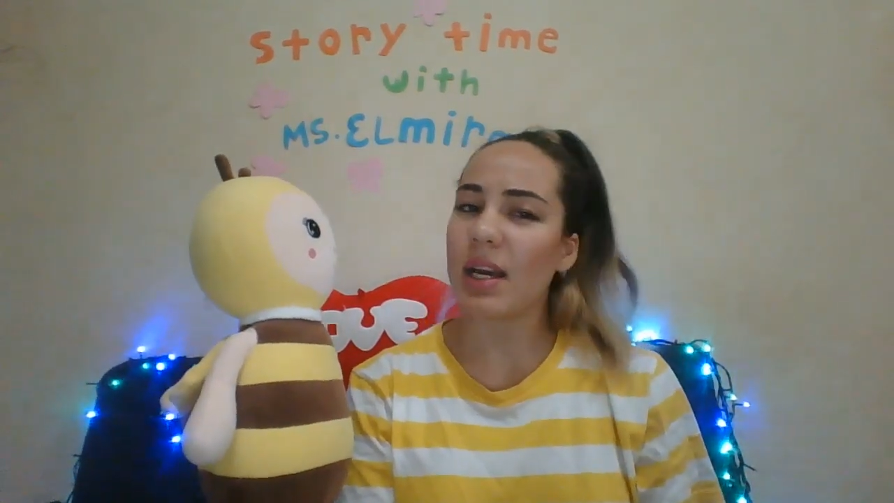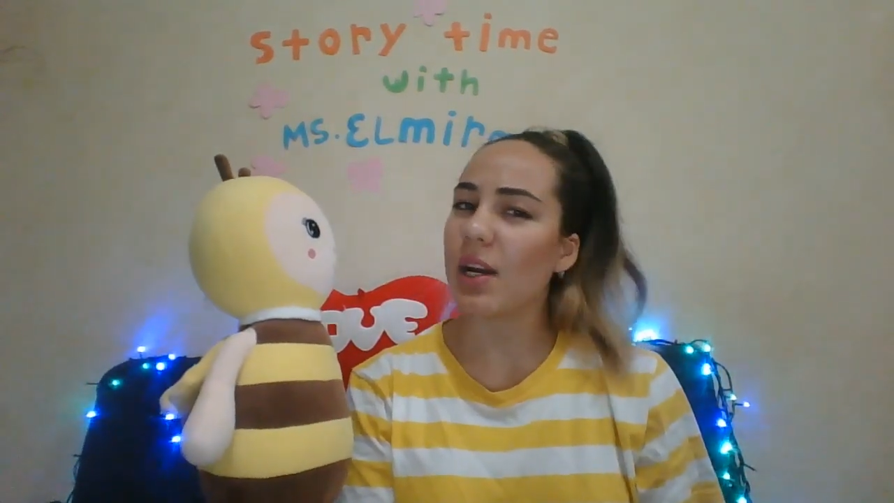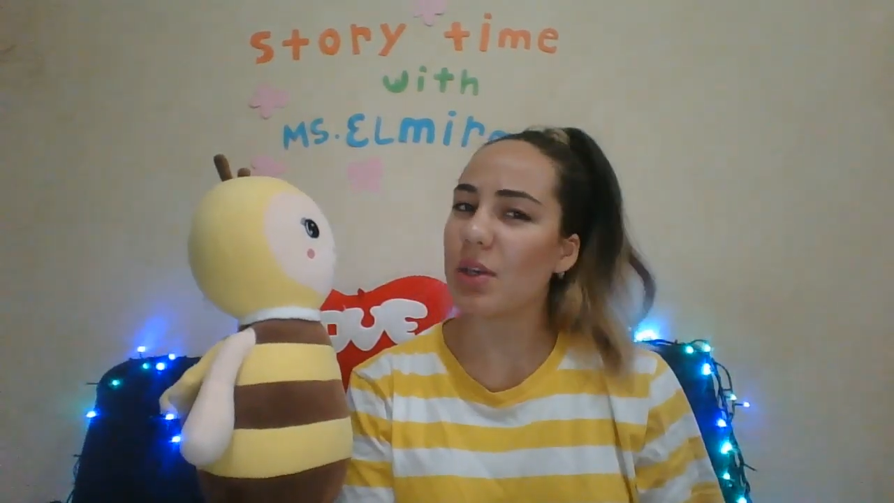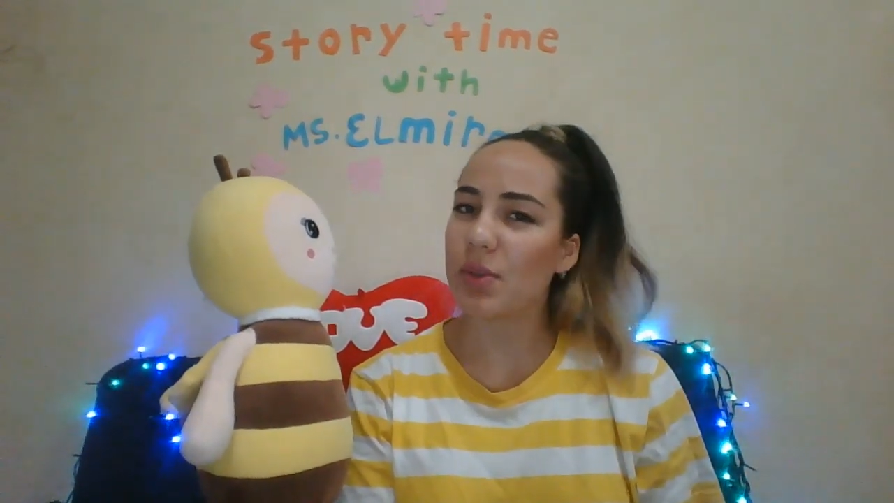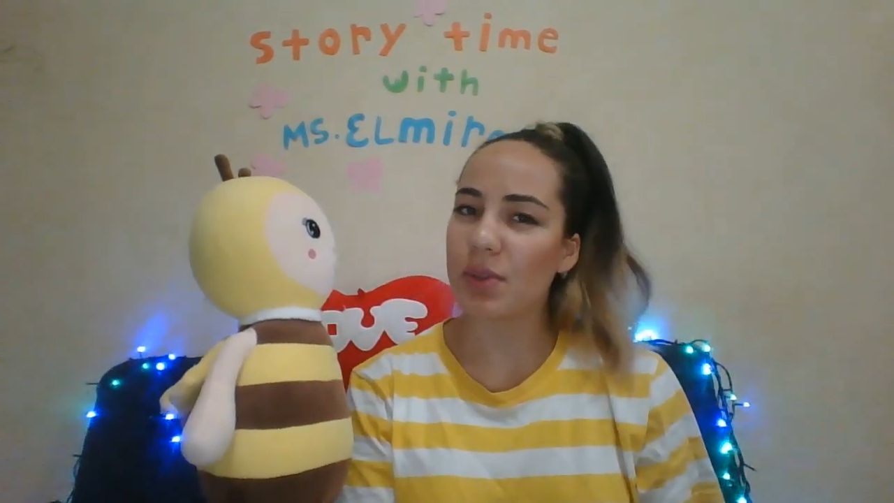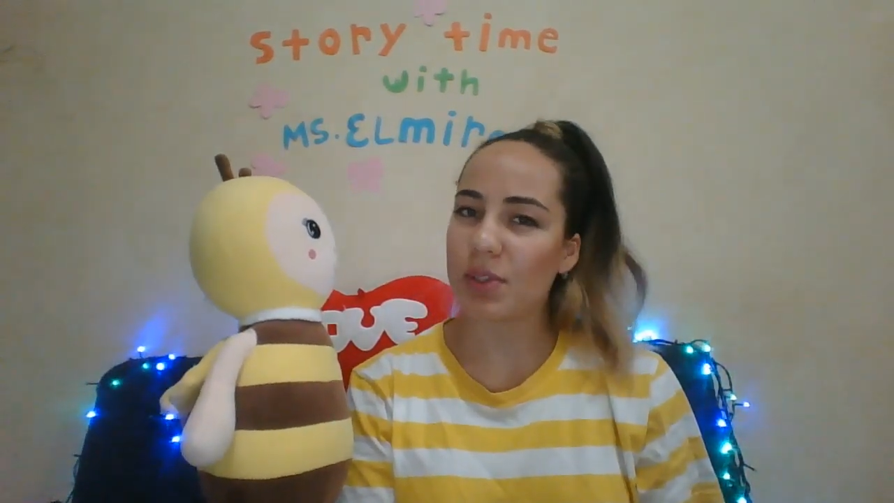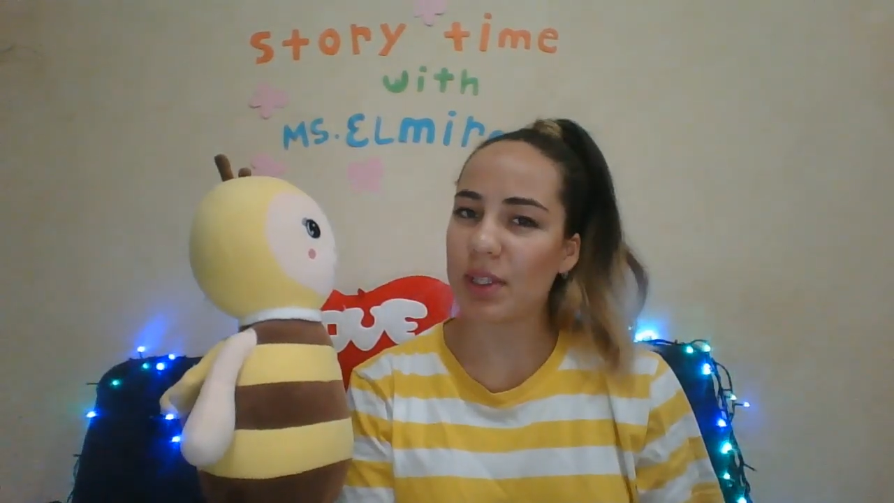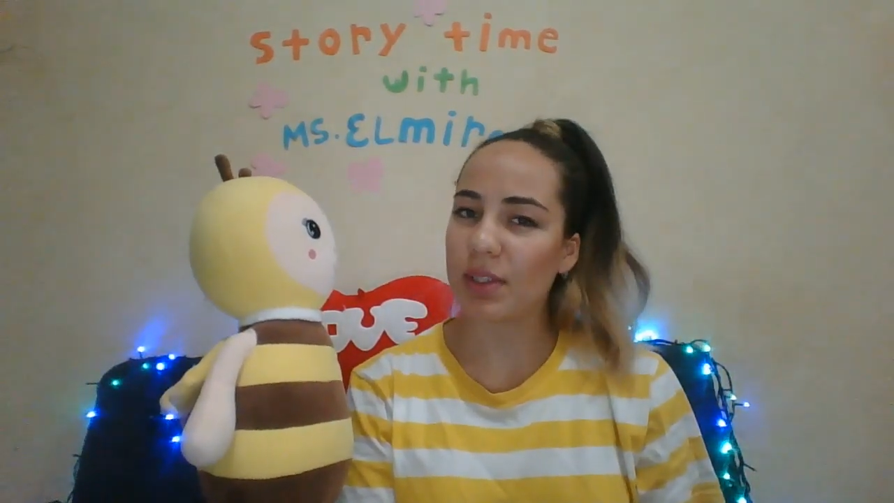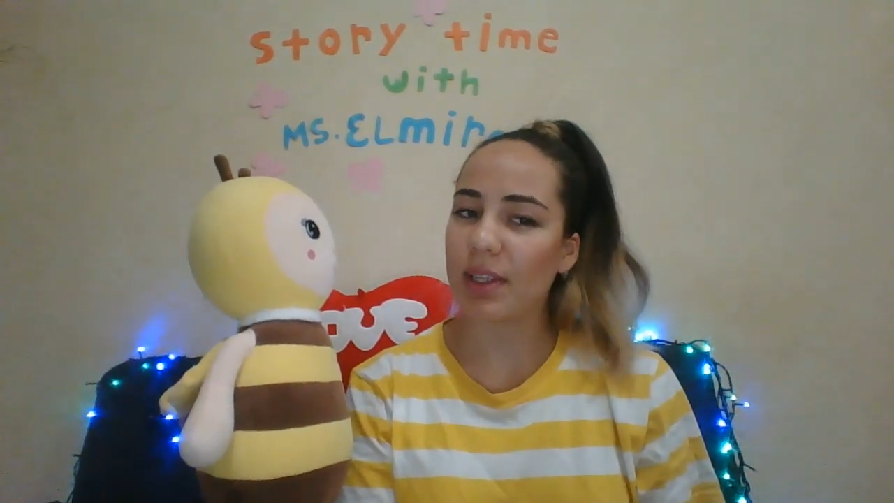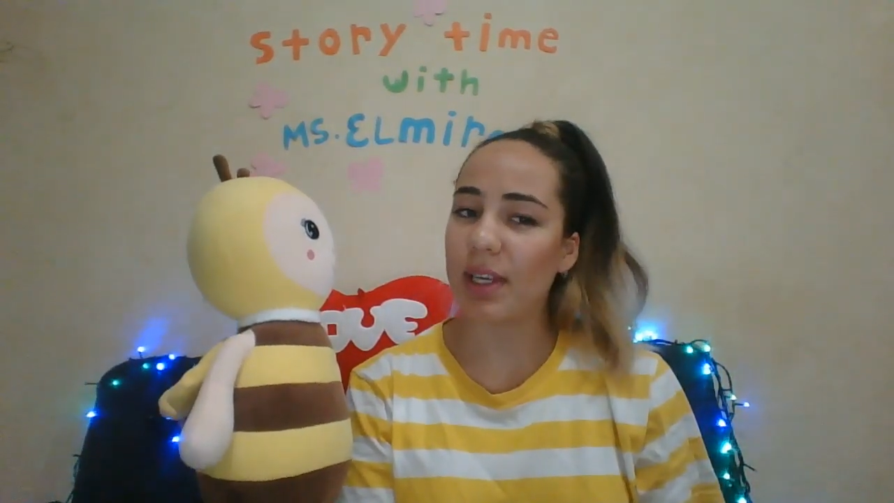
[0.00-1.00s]
are you
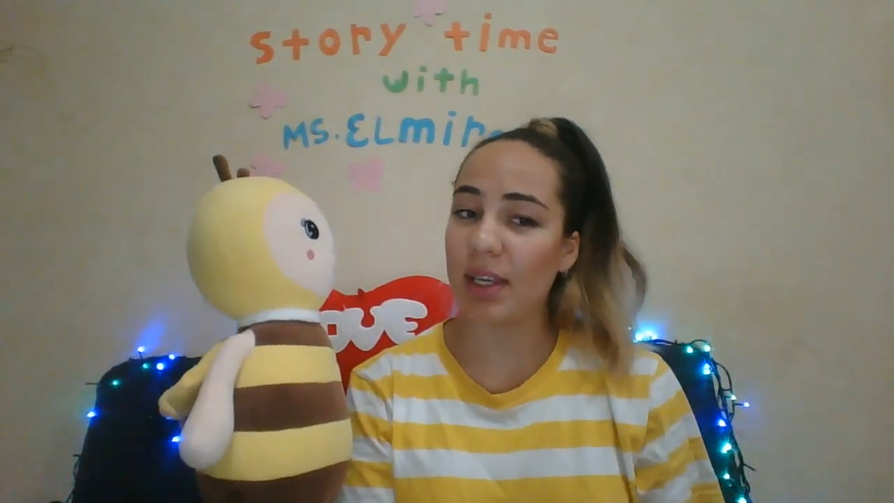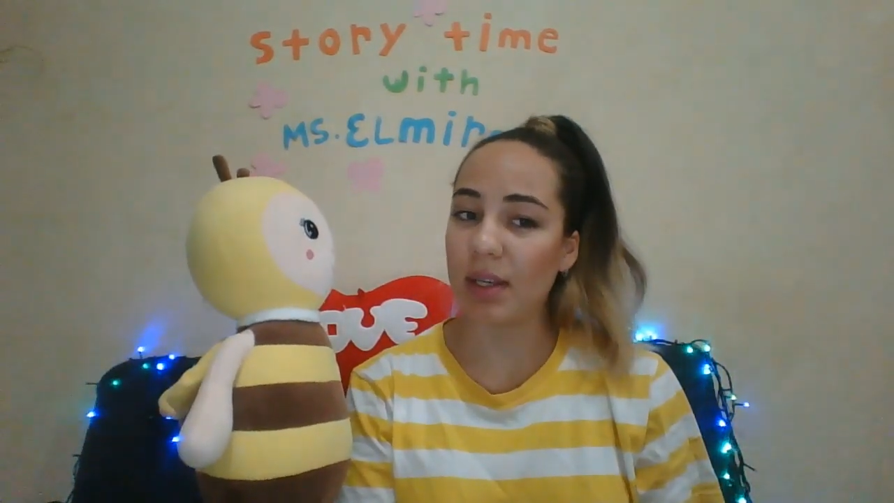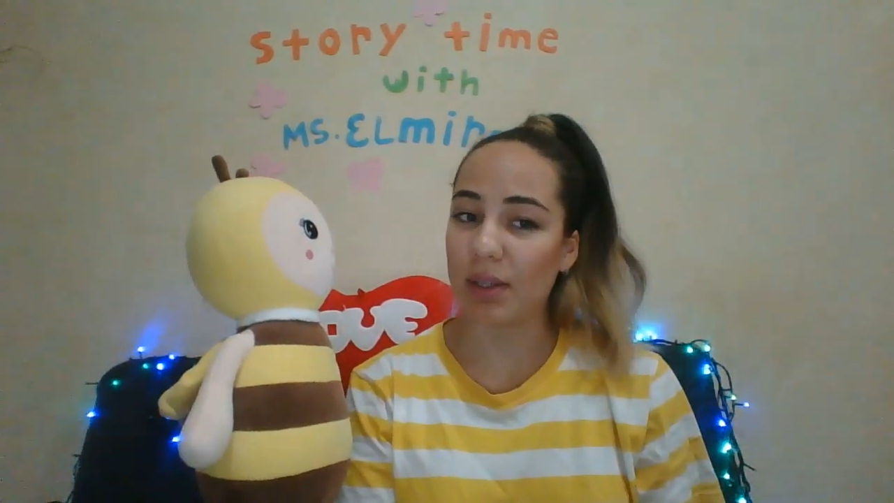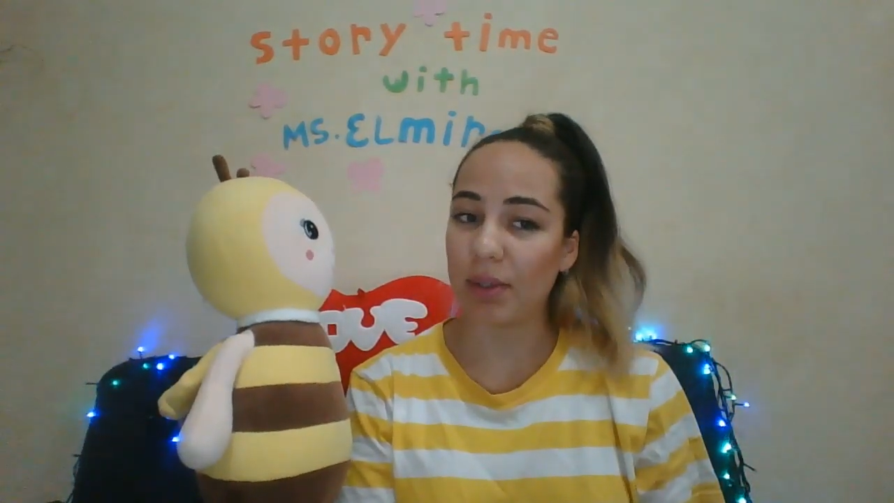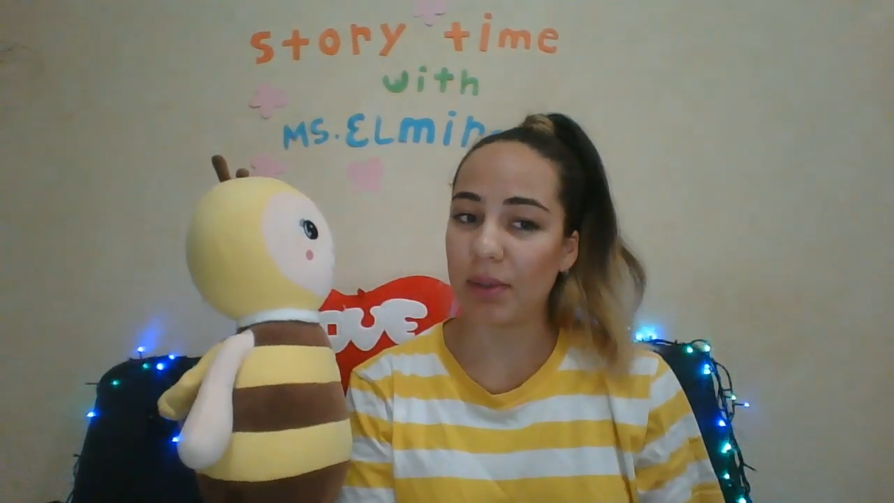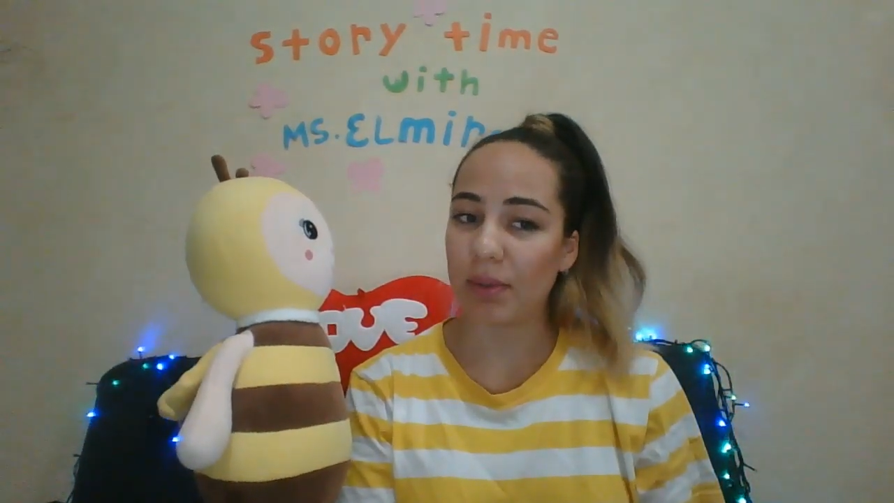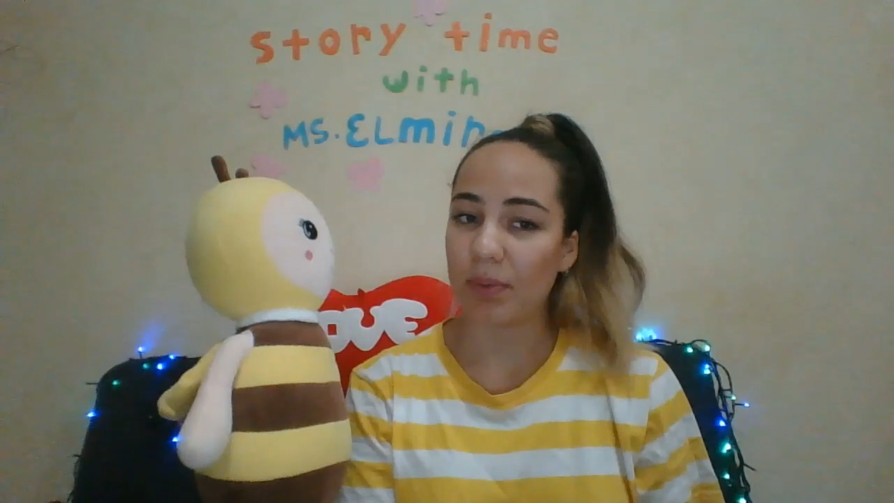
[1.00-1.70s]
still here?